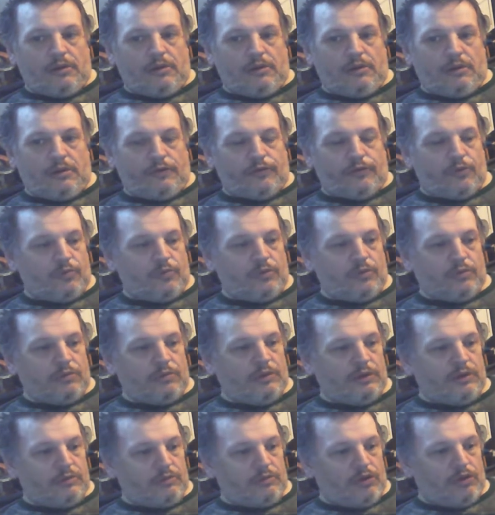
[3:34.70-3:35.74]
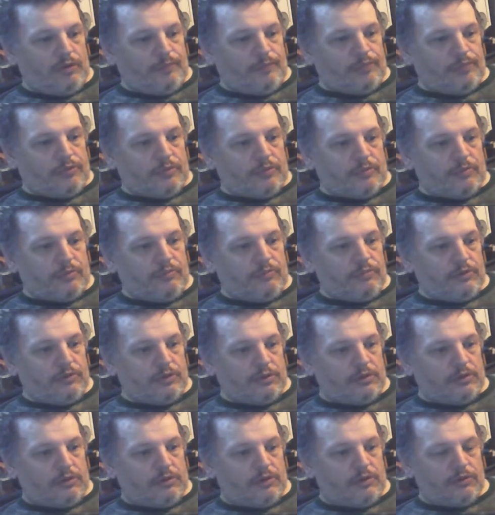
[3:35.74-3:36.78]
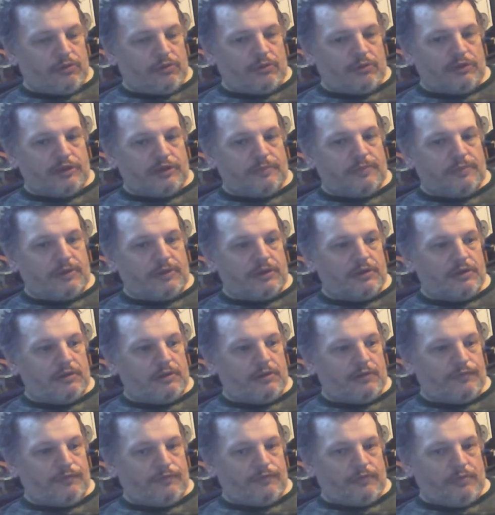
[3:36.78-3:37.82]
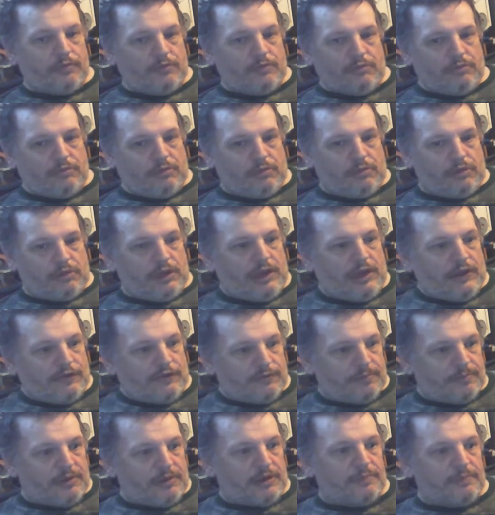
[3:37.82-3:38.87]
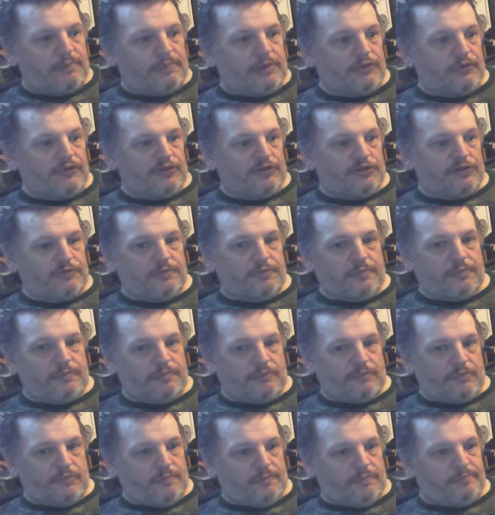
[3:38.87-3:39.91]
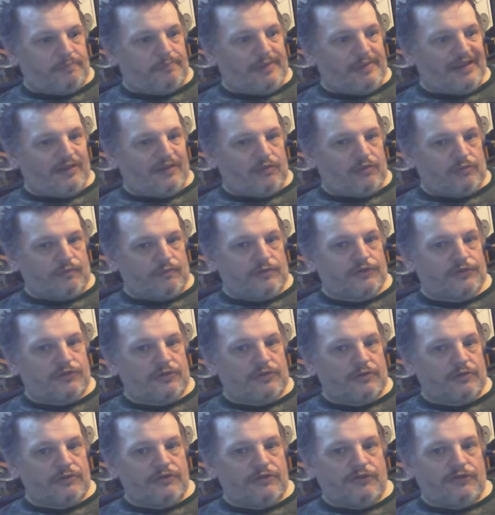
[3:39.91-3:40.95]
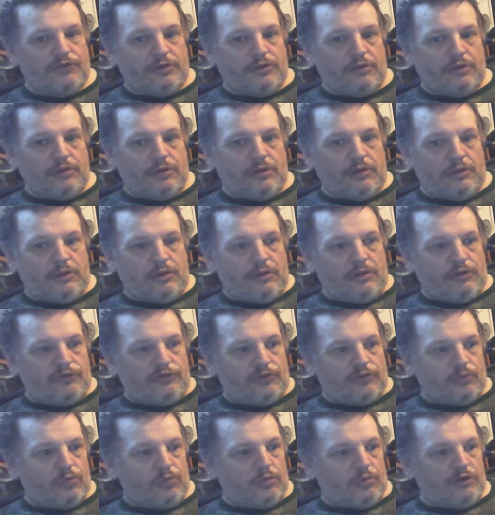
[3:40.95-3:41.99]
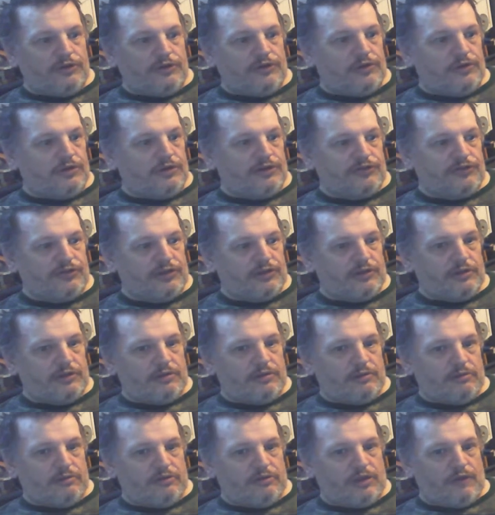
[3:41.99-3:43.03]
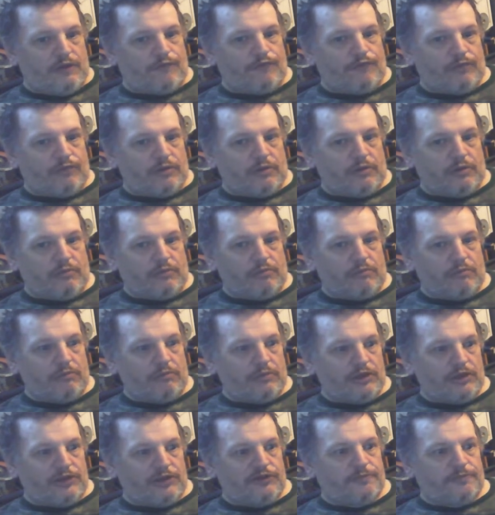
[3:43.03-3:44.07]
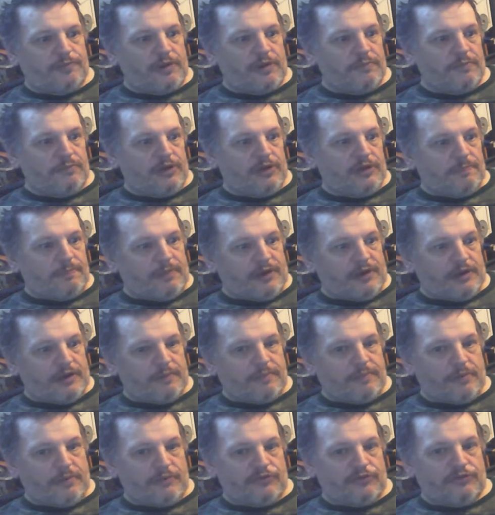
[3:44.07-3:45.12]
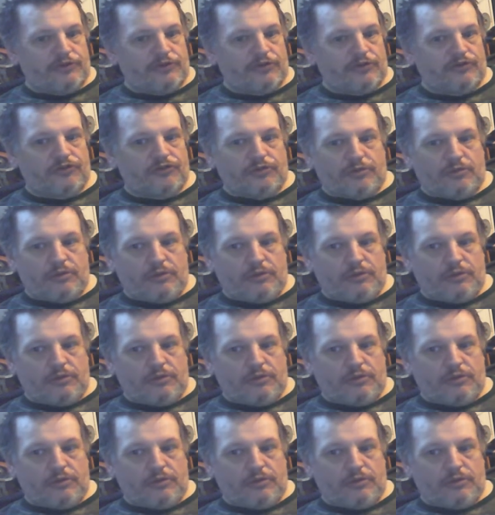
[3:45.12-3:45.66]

I thought, well, it ain't my problem. I've got eBay. If I have to pay postage back on returns, so why is he different and expect me to pay the postage?